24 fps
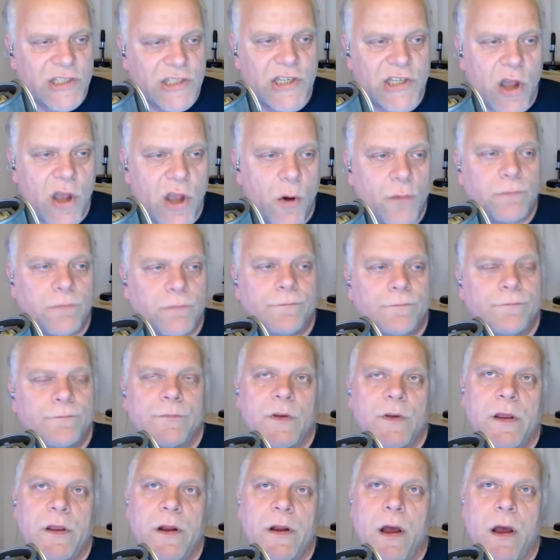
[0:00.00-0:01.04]
so
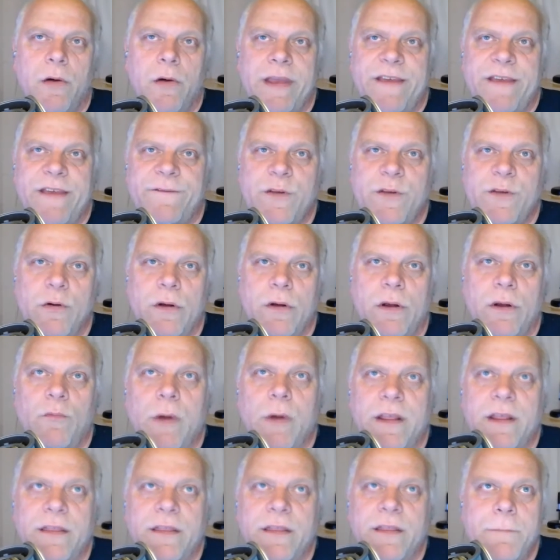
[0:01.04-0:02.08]
you know if
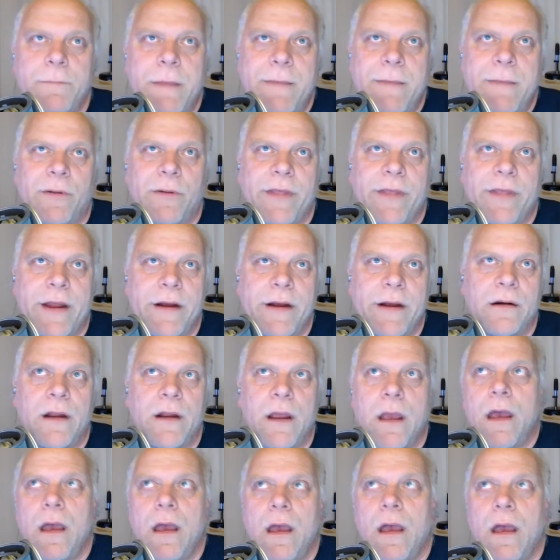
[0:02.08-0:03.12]
you're one of the people that
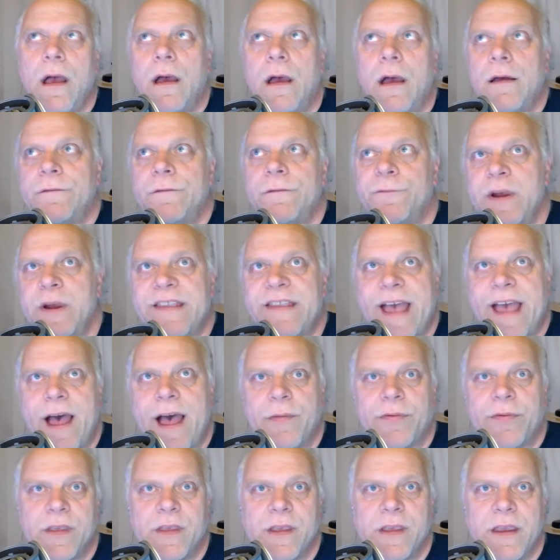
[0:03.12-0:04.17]
are
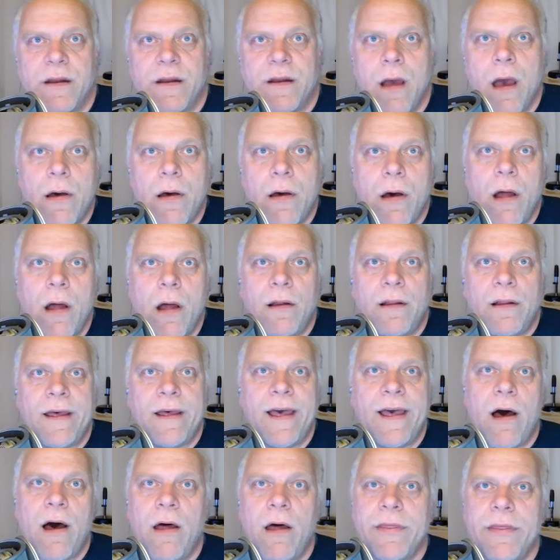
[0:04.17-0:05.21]
freaked out thinking oh
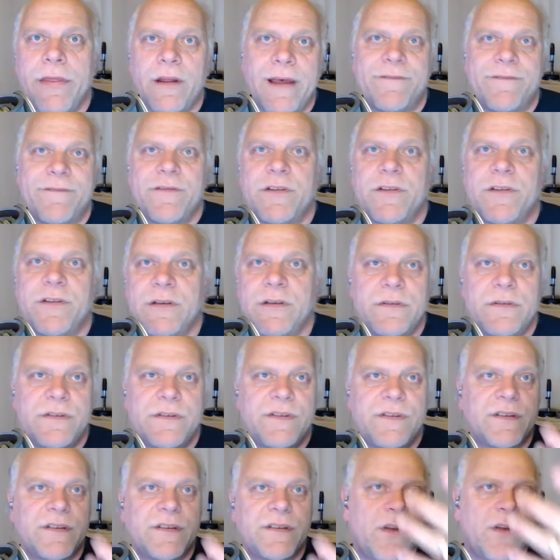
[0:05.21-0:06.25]
all, all they'll have to
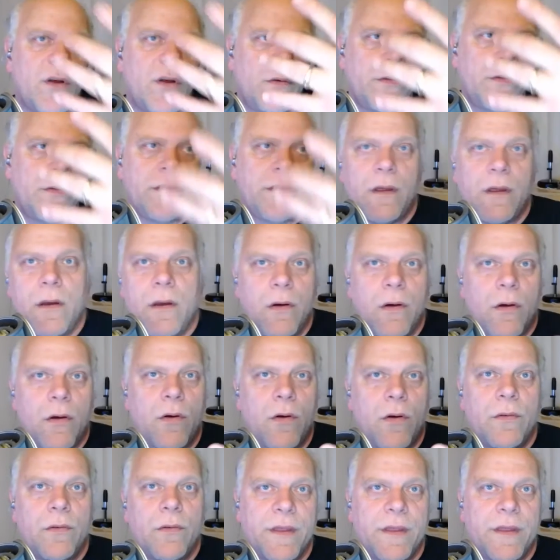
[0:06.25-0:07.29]
do is just hold
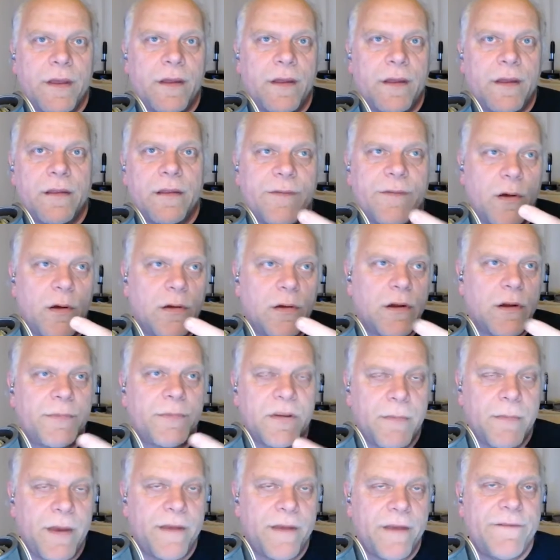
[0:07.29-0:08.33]
hold the, the phone
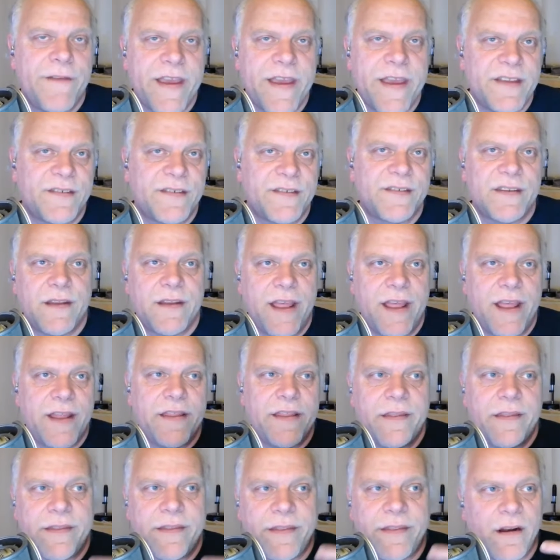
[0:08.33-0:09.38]
up to my face and
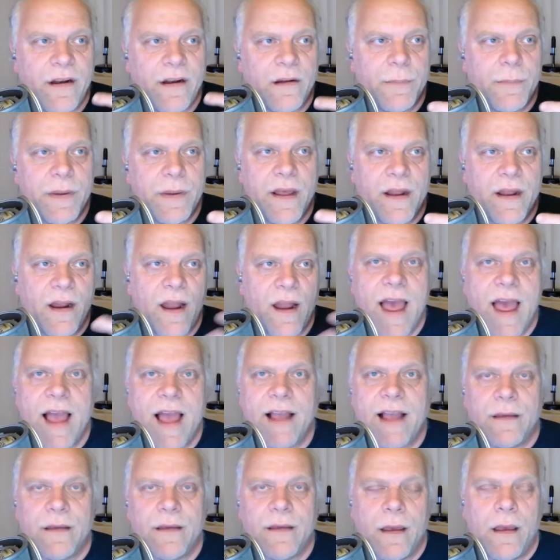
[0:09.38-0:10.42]
and it'll be
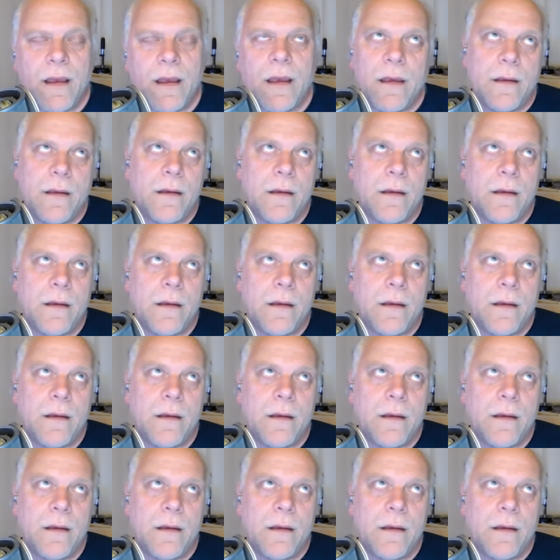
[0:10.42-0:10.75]
unlocked